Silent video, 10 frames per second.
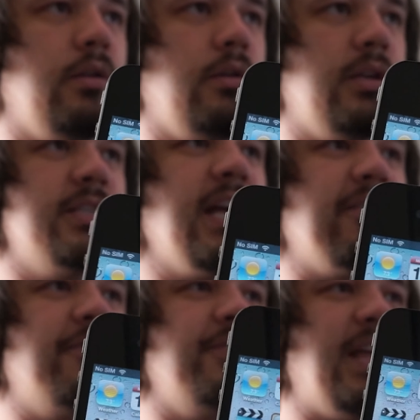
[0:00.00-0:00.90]
it's not
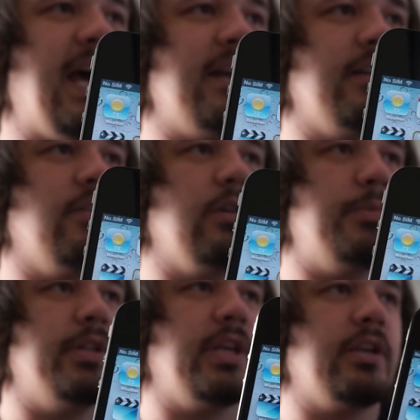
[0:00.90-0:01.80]
flat, you know what I
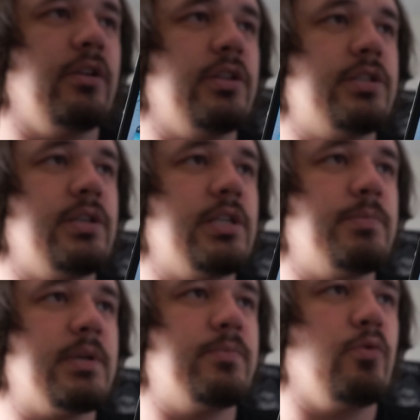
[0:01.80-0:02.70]
mean? It's
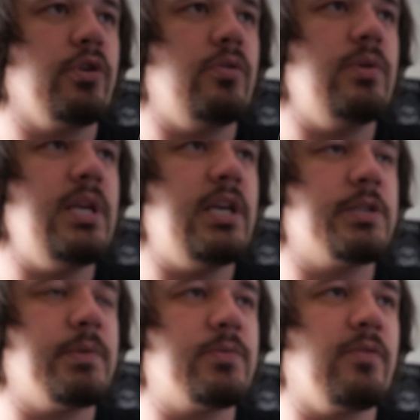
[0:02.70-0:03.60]
much more unique. It's
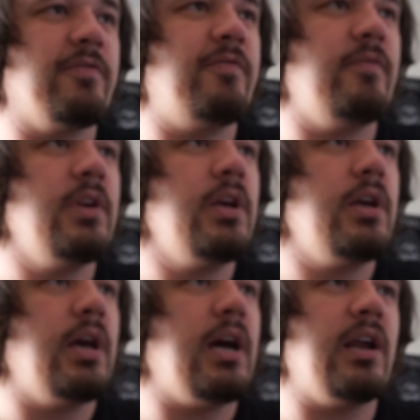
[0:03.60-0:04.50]
much more,
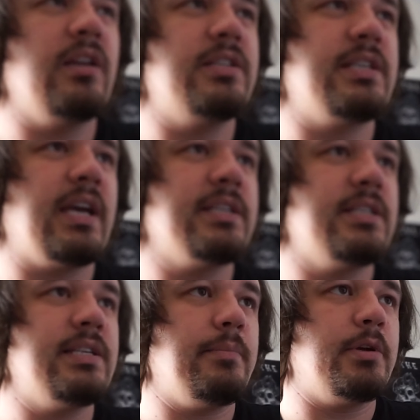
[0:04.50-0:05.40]
I guess
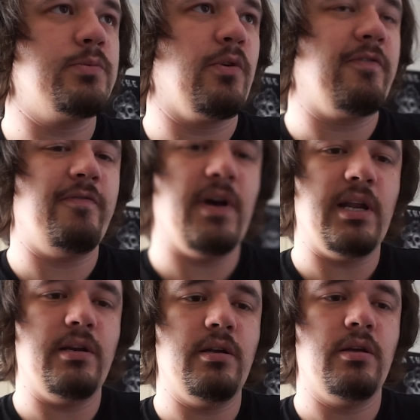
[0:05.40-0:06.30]
it's not much more
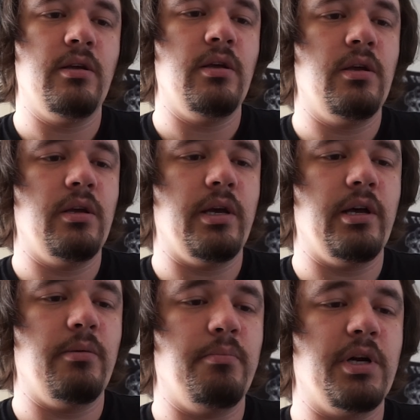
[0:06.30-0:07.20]
fun,
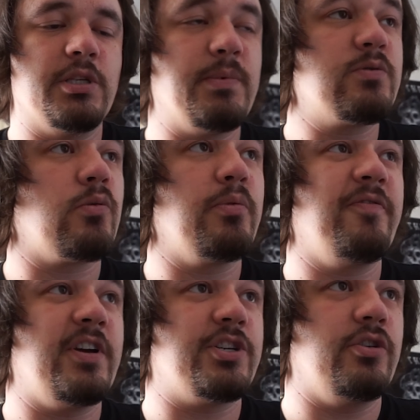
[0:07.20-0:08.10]
but it's much more
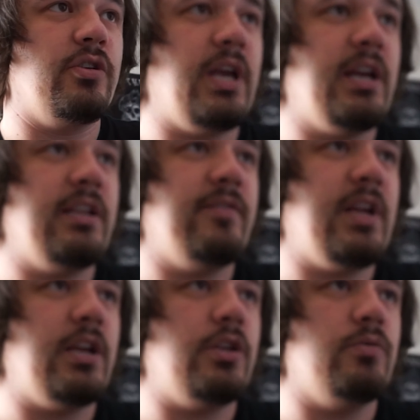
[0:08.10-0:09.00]
professional. And it even
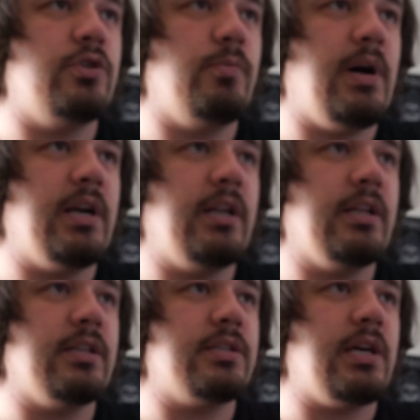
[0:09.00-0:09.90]
had YouTube on it at
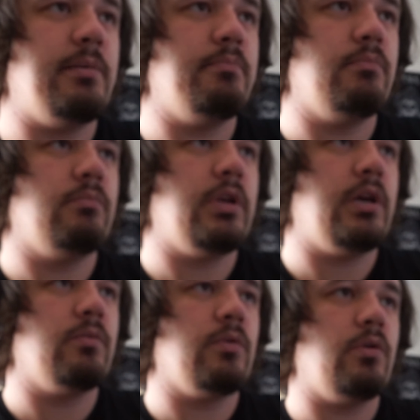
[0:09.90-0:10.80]
the time.
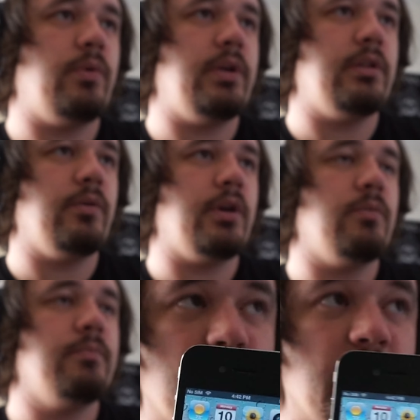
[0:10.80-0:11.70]
Wrong way, there we go.
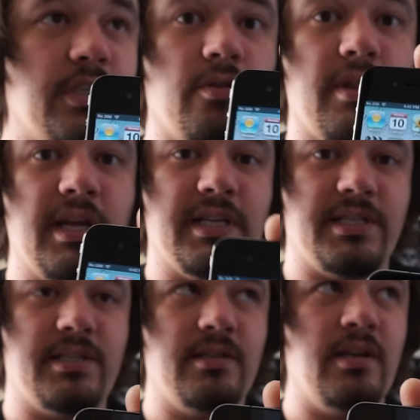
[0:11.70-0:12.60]
So
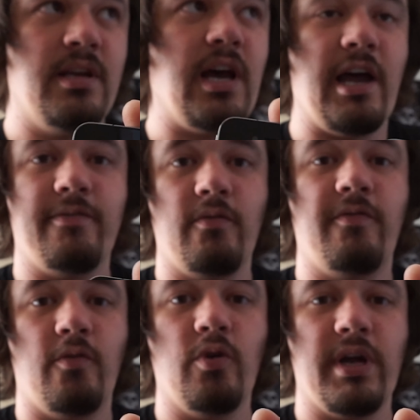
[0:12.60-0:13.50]
this iPhone
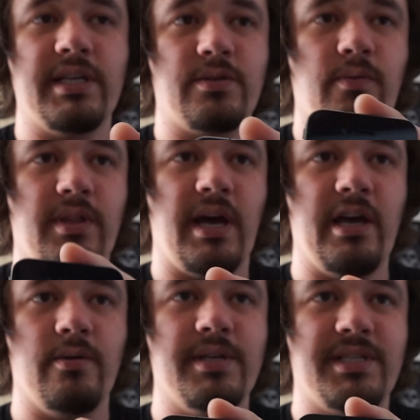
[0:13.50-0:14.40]
4S with
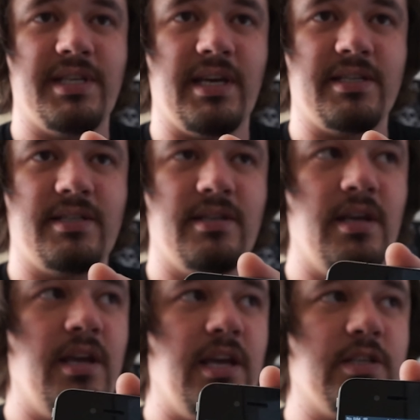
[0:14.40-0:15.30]
iOS 6
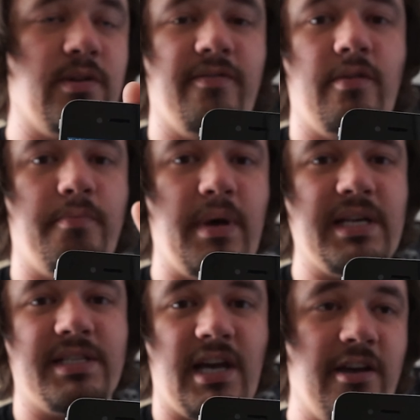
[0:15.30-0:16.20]
is one of the
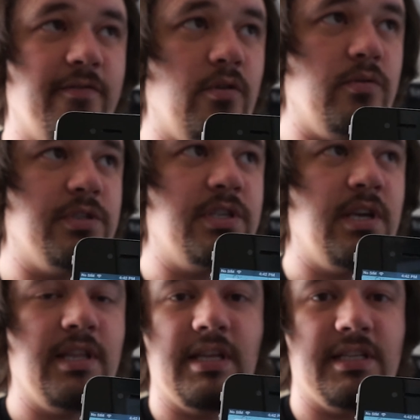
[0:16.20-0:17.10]
best iPhones
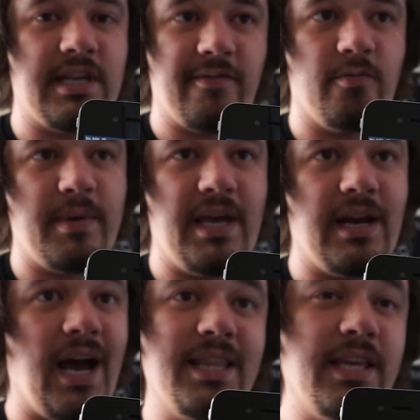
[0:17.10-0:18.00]
that has ever made.
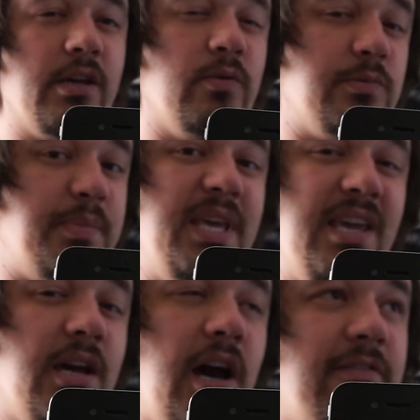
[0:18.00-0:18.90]
I think it was peak
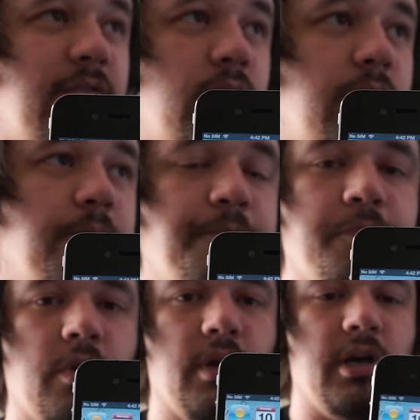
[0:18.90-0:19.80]
iPhone.
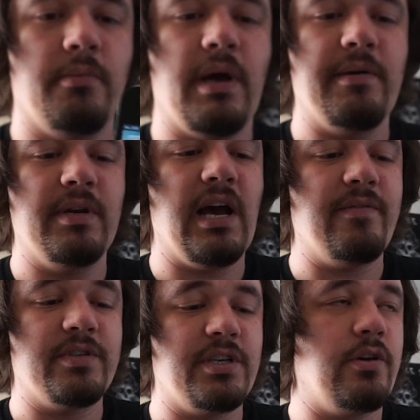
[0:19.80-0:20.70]

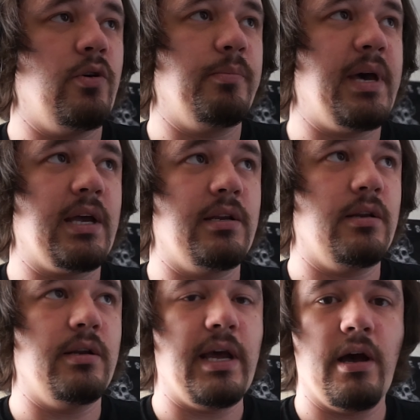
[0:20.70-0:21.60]
Obviously going back
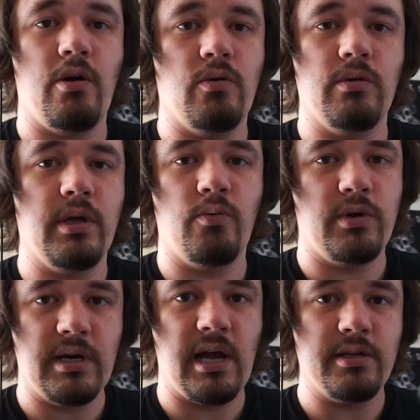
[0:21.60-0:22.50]
now, it would
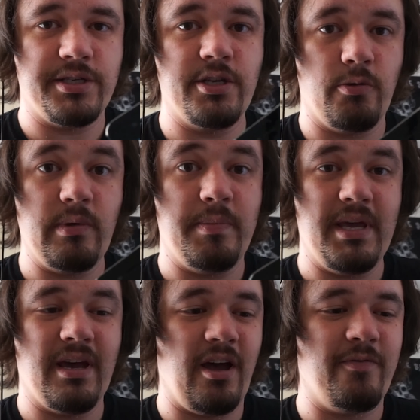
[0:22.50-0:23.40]
not still be peak
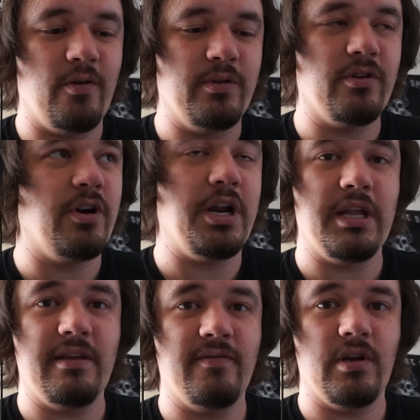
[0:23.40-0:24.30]
iPhone. There aren't any
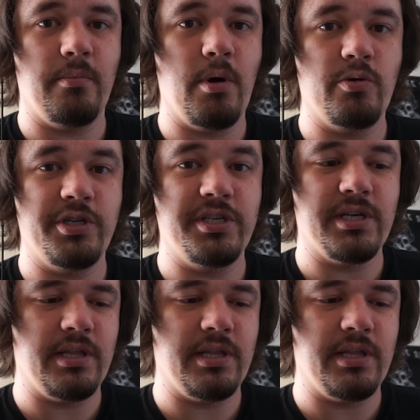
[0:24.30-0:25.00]
even emojis on